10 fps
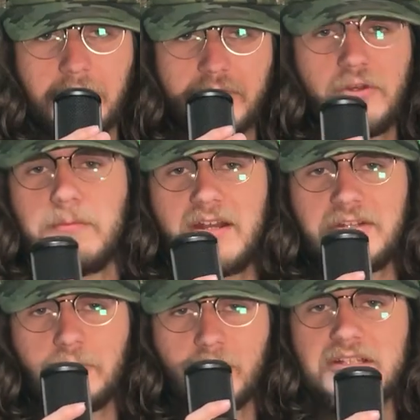
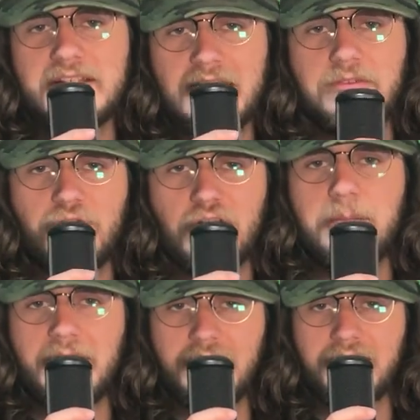nobody who really gives a shit
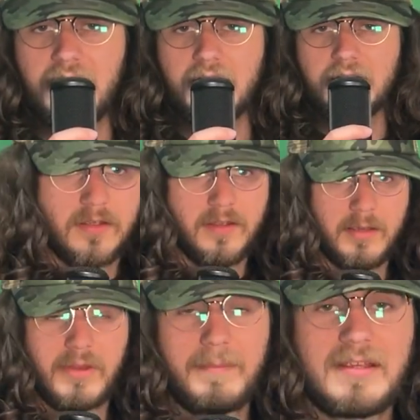about this thing.
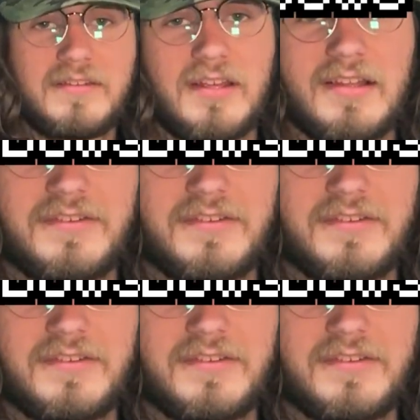And with that being said, let's